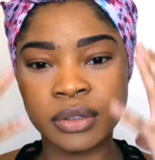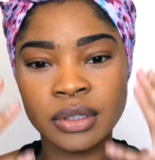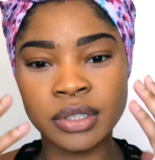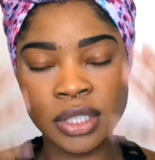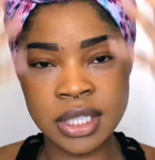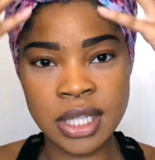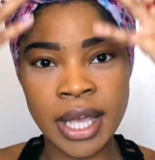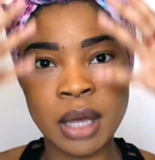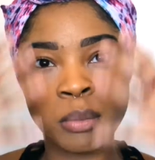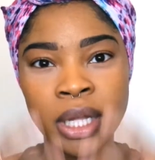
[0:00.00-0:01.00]
there's just
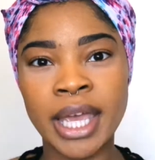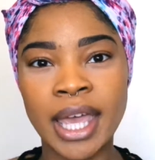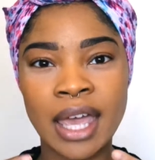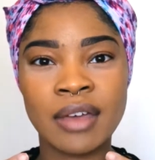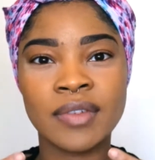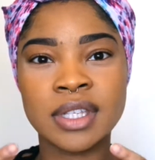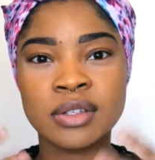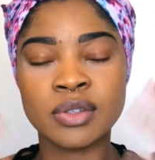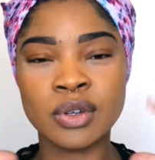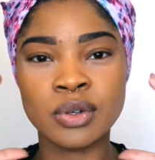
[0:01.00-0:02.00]
like a blank canvas.
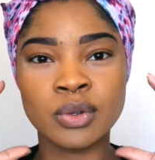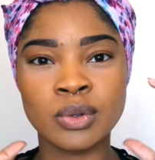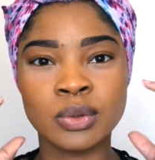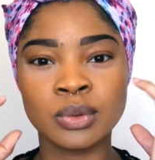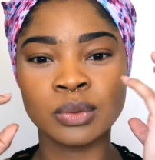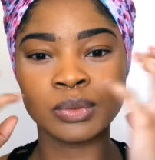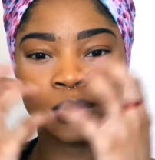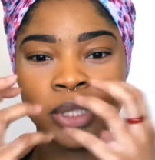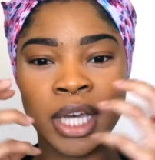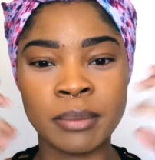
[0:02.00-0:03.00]
There's no
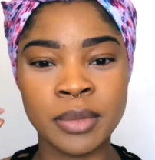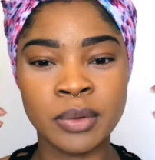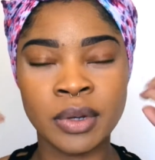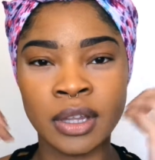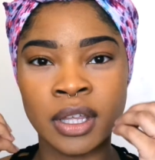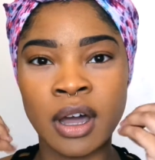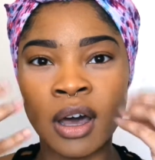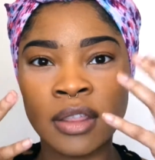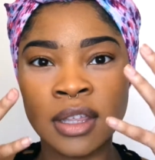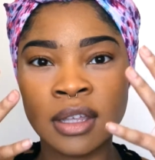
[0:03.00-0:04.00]
depth, nothing.
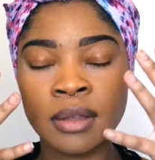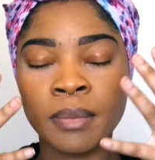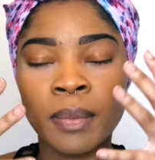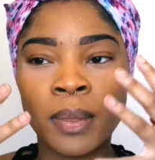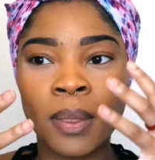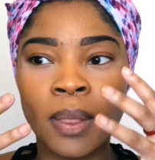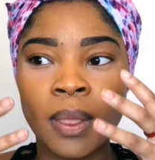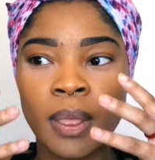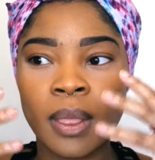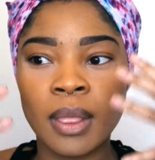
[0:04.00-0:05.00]
All the
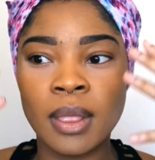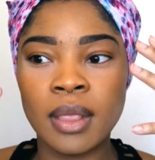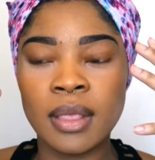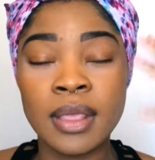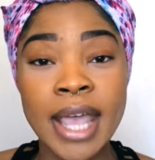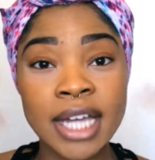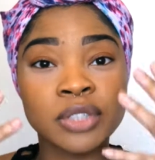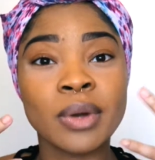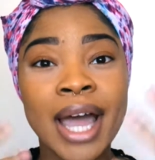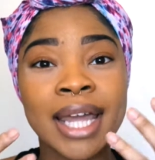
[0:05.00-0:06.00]

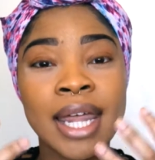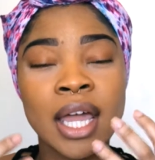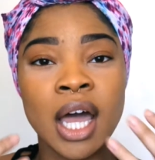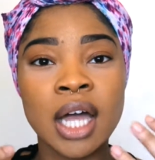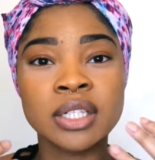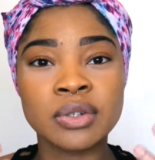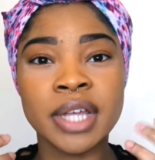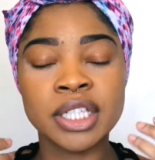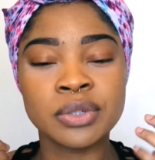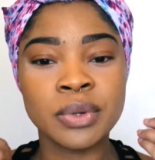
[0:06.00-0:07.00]
natural highlight and contour
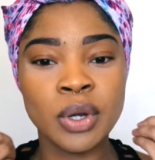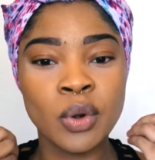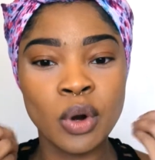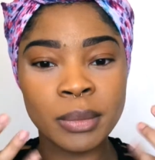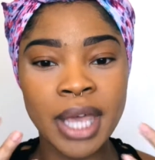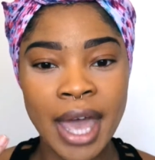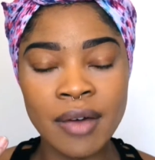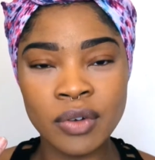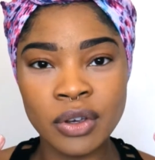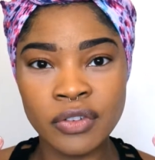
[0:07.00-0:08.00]
that you would normally
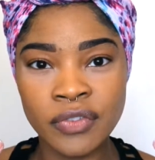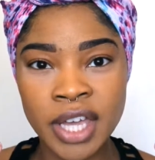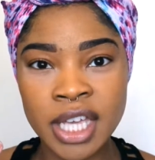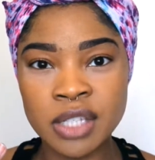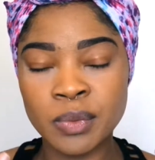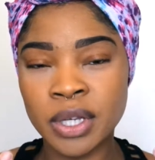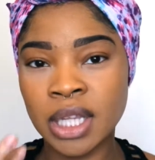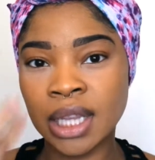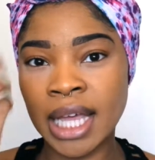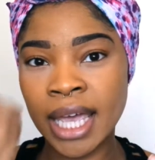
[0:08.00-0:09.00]
have on your face, where the
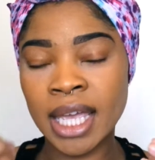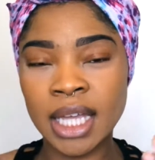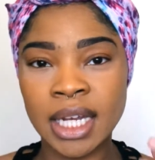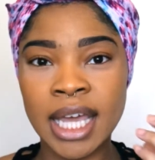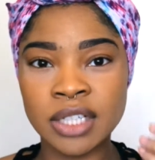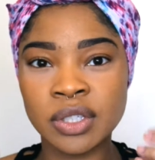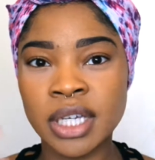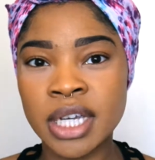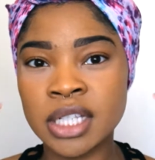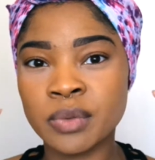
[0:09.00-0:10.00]
light naturally
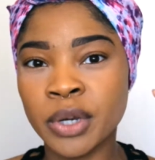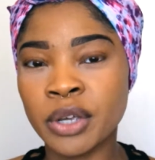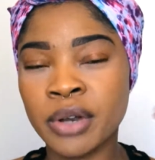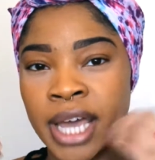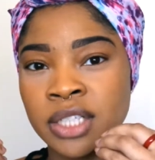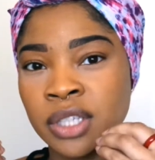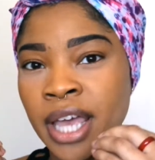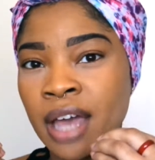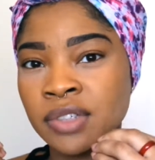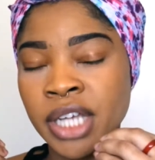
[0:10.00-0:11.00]
hits, where you naturally
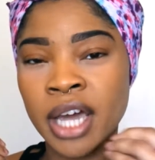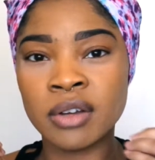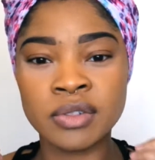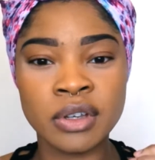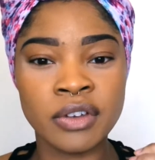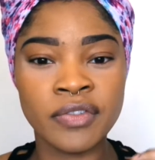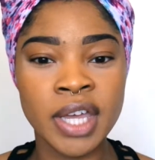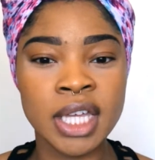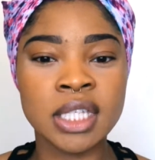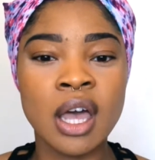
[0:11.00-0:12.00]
have shadows on your
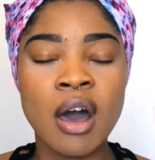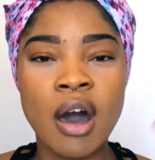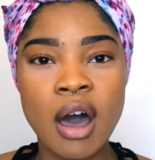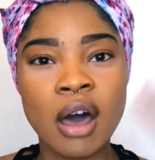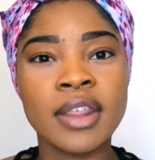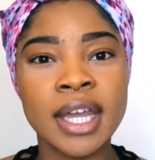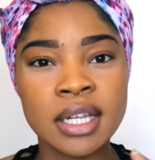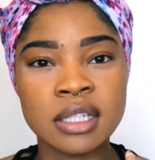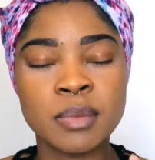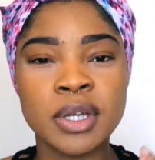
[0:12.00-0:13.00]
face, all that
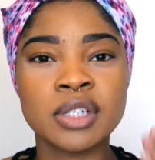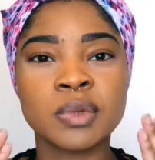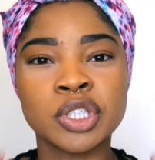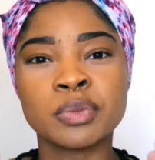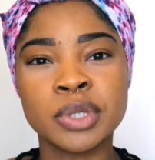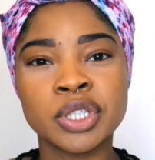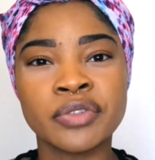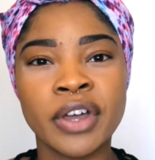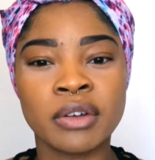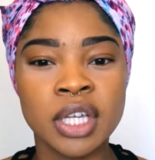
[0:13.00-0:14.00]
disappears once you put your
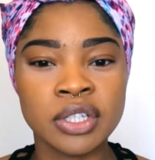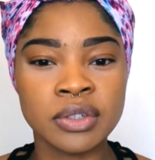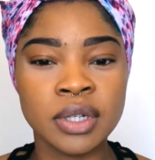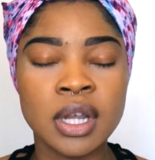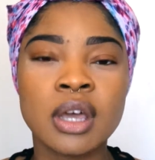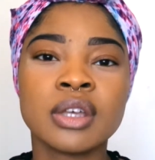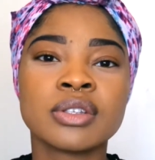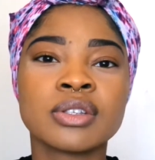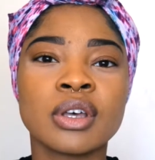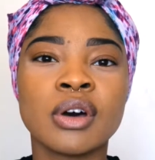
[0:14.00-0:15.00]
foundation on.
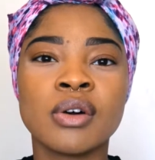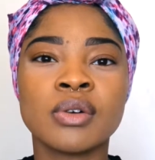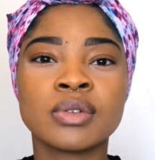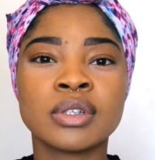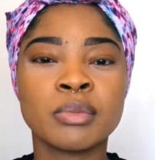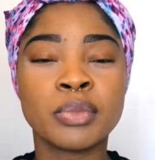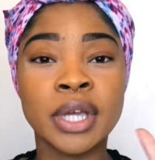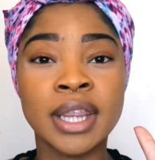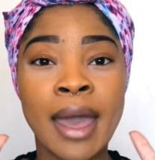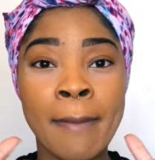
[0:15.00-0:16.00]
So to
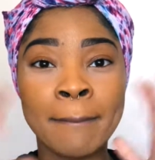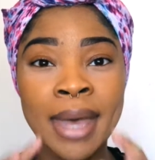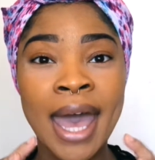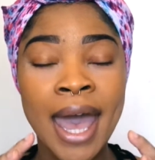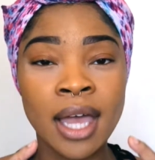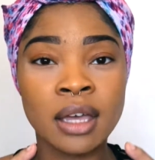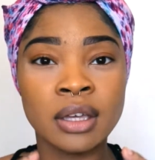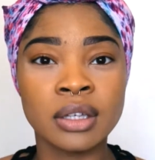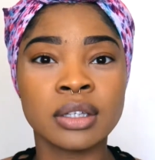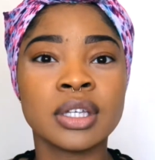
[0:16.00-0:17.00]
bring that back
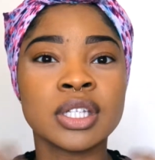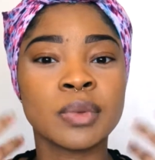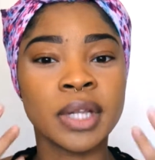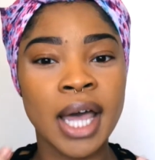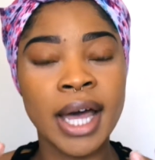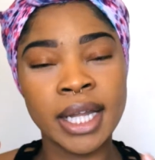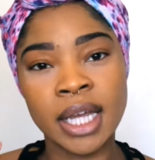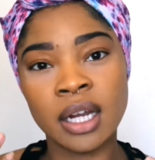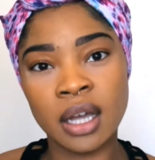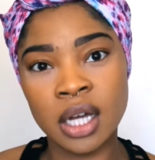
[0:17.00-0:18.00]
is where the
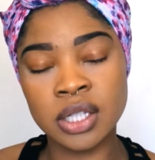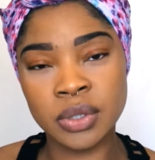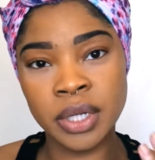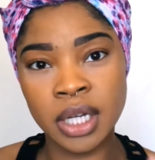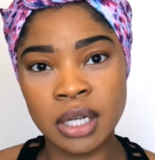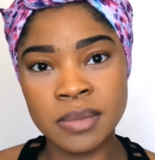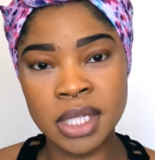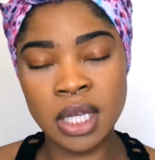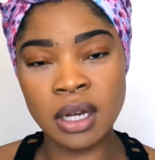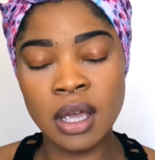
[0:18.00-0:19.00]
highlight and contouring comes
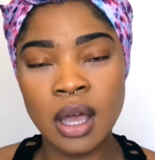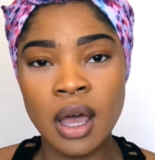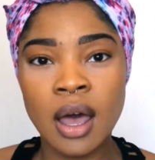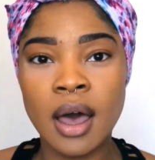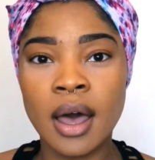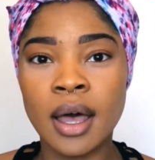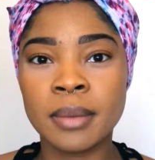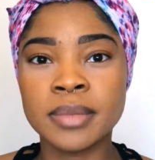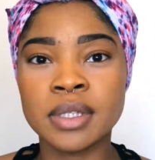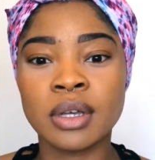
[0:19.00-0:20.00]
in.
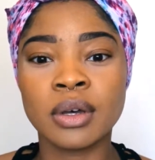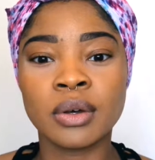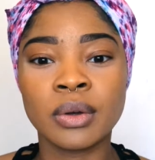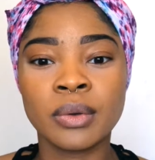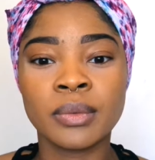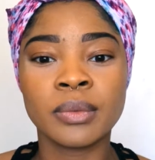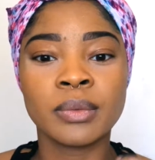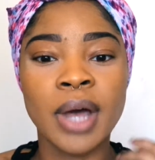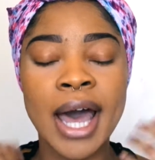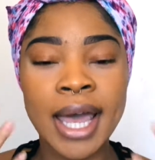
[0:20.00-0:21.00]
So
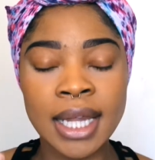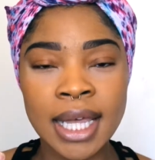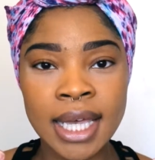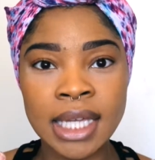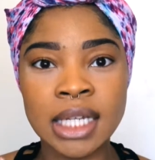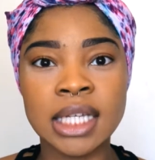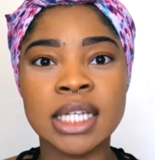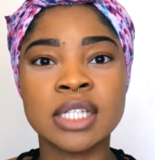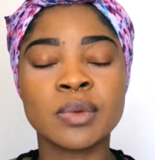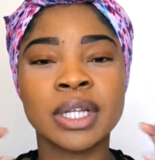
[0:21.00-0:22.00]
highlight
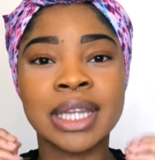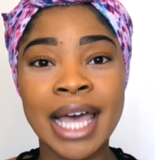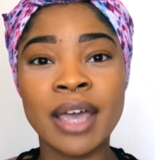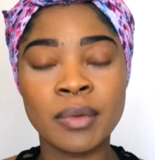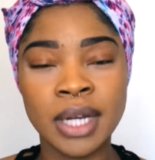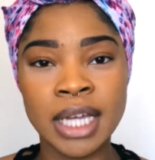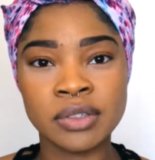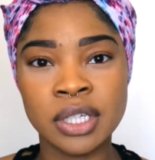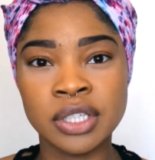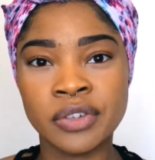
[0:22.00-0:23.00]
is where light would
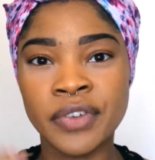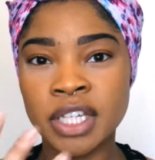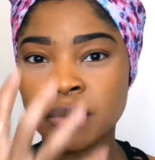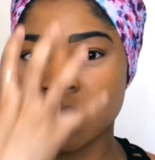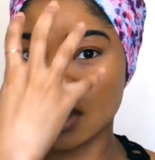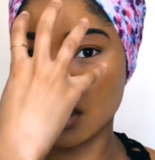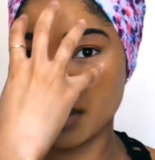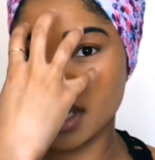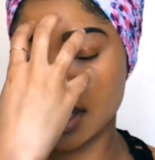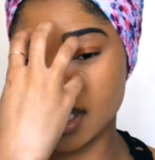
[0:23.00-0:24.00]
naturally hit your face, which is going to
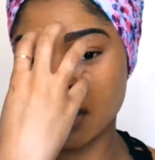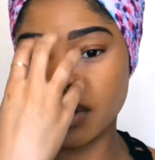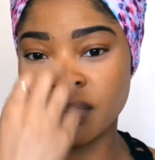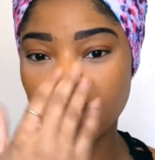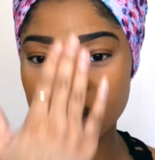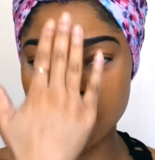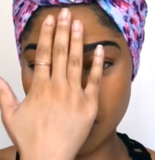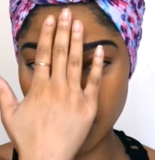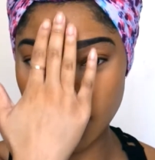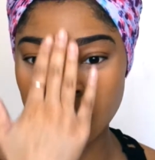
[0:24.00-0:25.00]
be the center of your face.
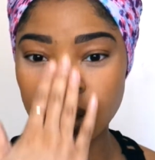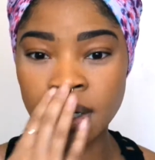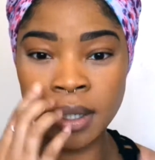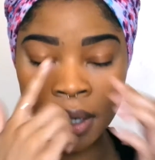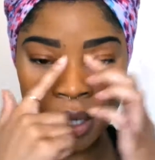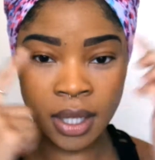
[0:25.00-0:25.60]
So here,